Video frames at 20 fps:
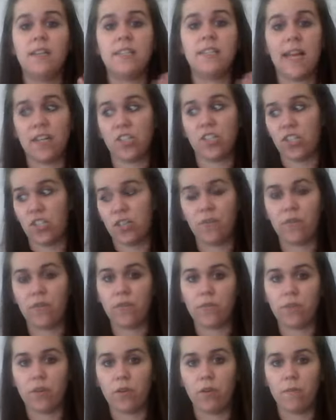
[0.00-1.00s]
section of
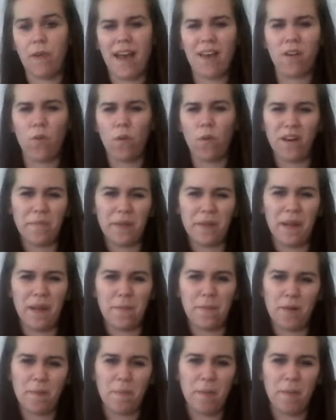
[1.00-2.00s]
the room. I don't want to be
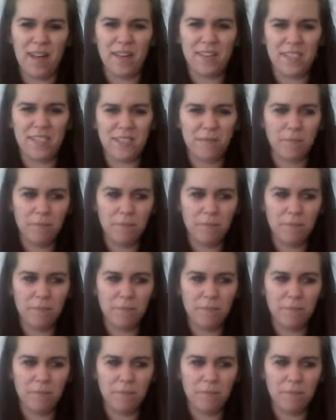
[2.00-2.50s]
up their butts.